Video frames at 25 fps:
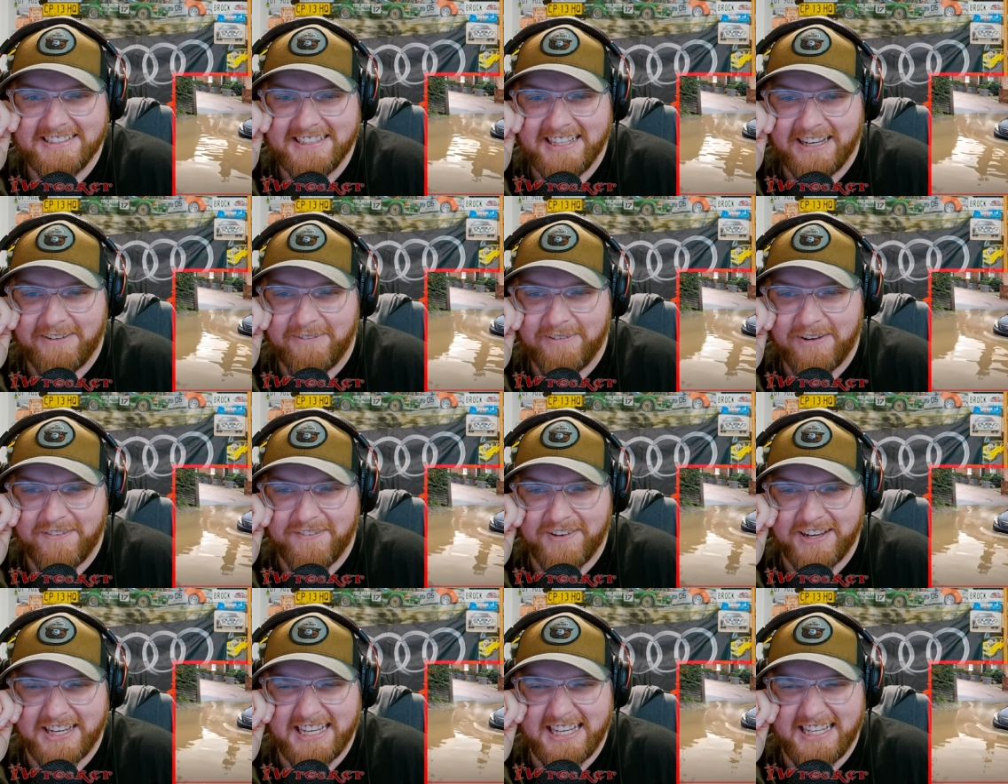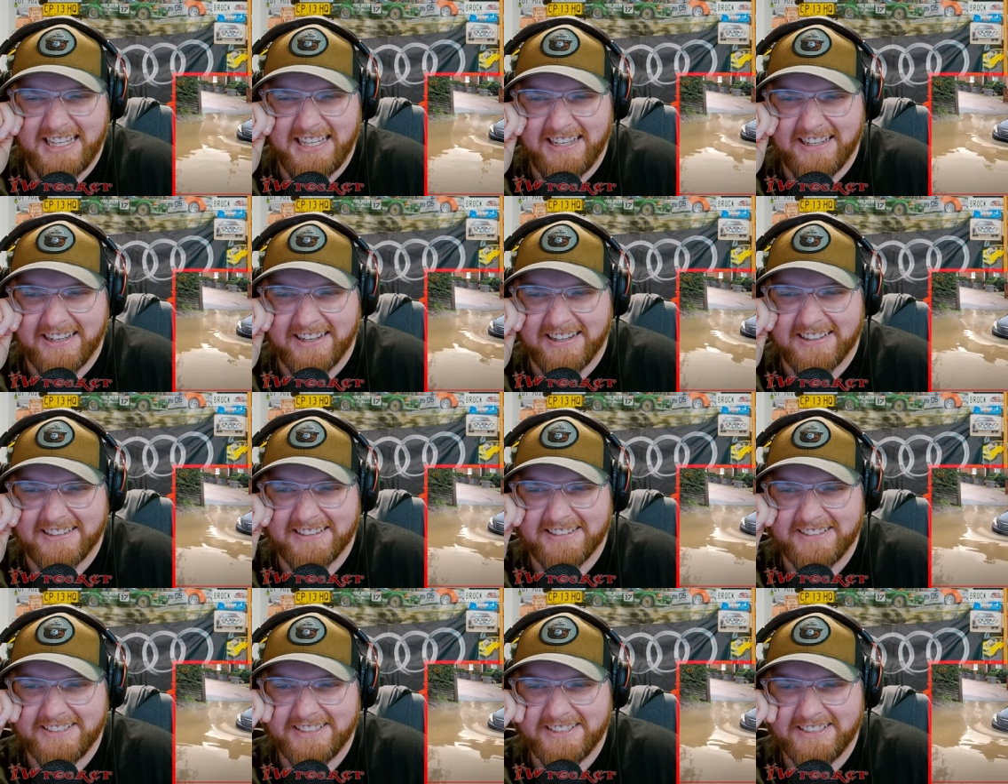And we have a
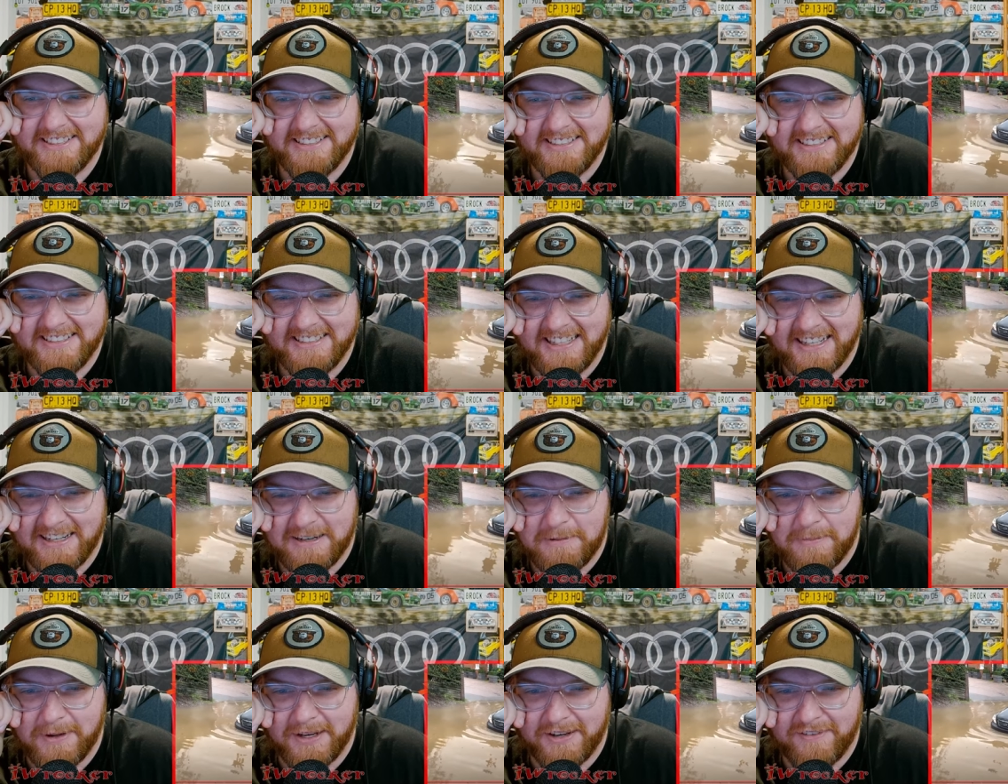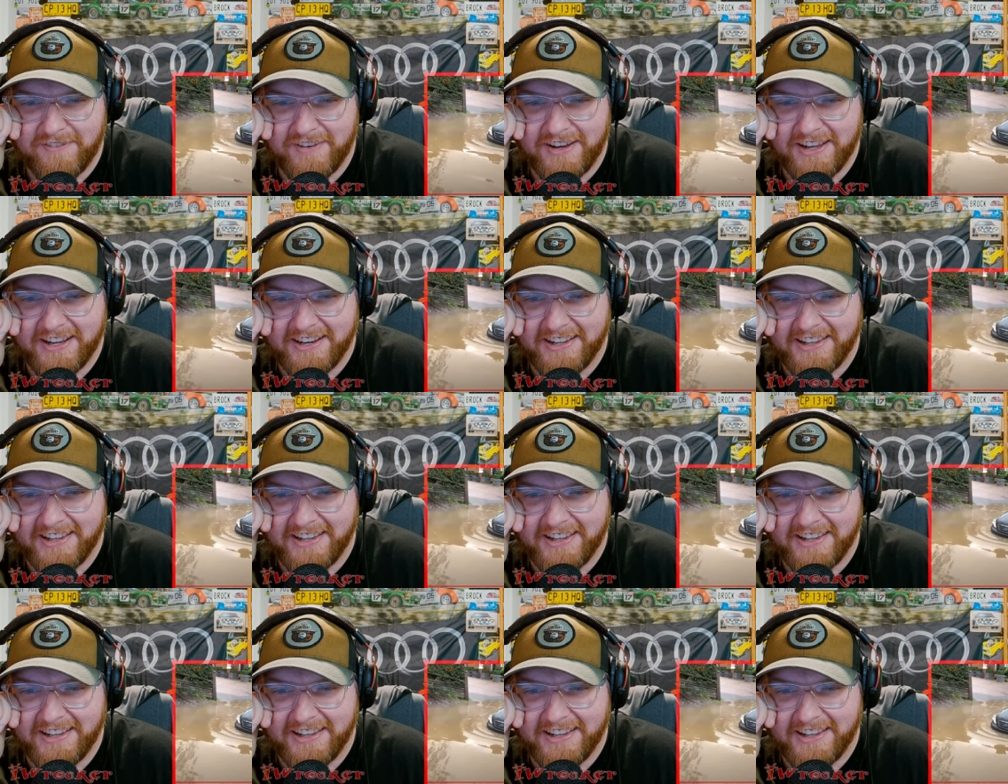Kia. Not a big fan